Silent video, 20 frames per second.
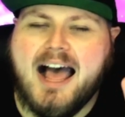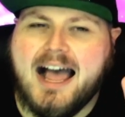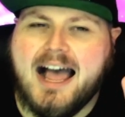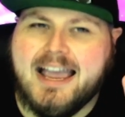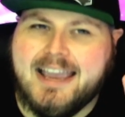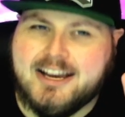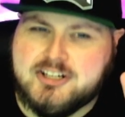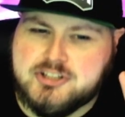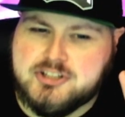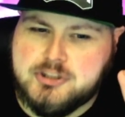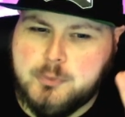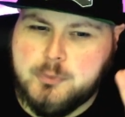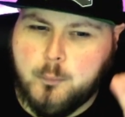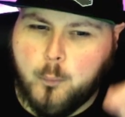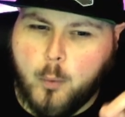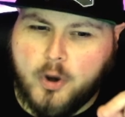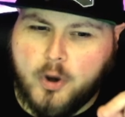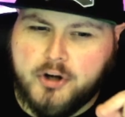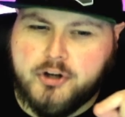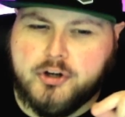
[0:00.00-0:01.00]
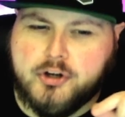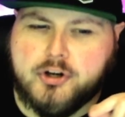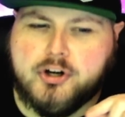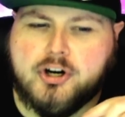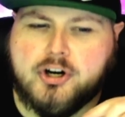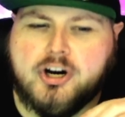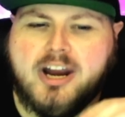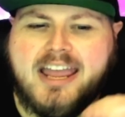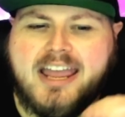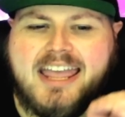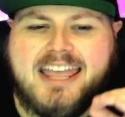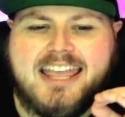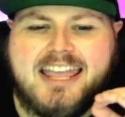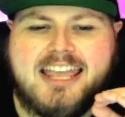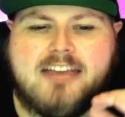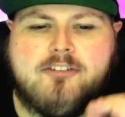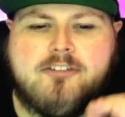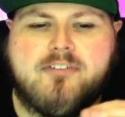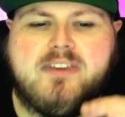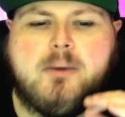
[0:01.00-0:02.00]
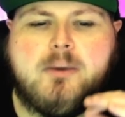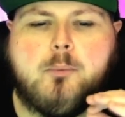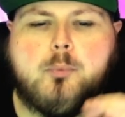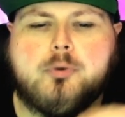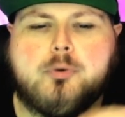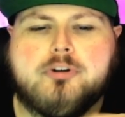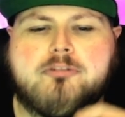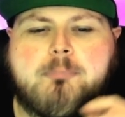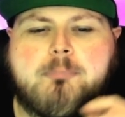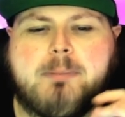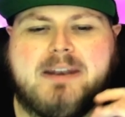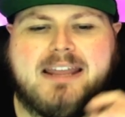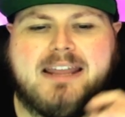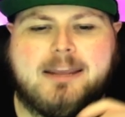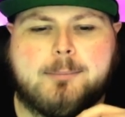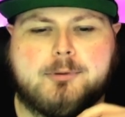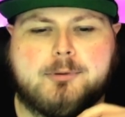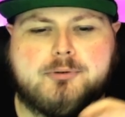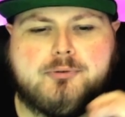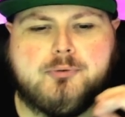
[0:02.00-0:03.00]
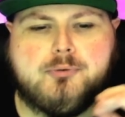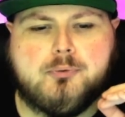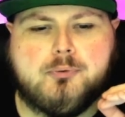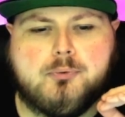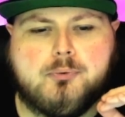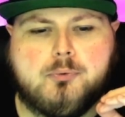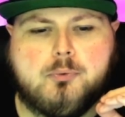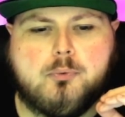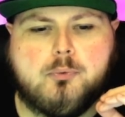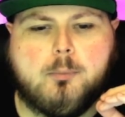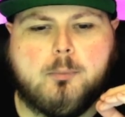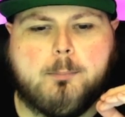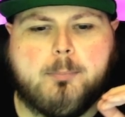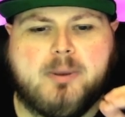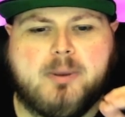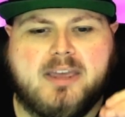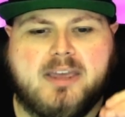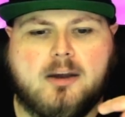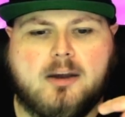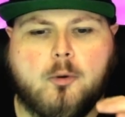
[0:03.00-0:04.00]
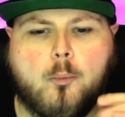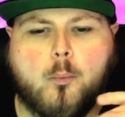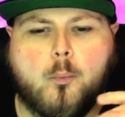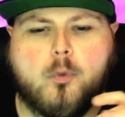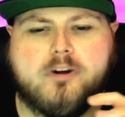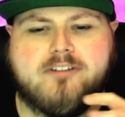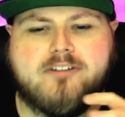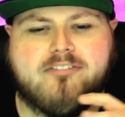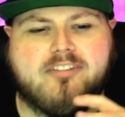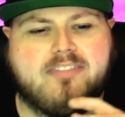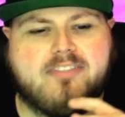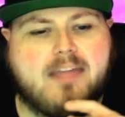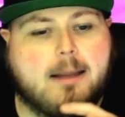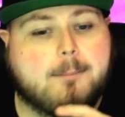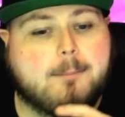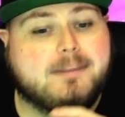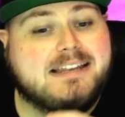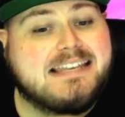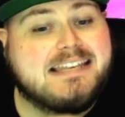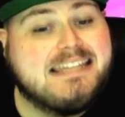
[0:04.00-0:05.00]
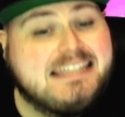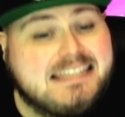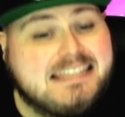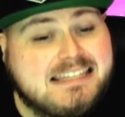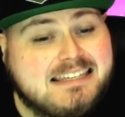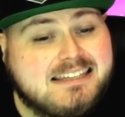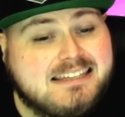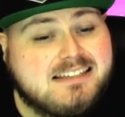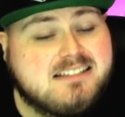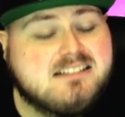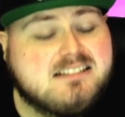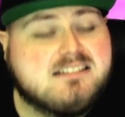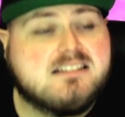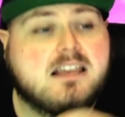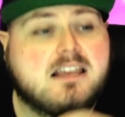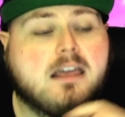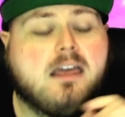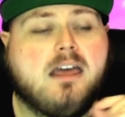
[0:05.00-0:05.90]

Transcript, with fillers: I actually wonder if he would have been able to pick one of the nominees.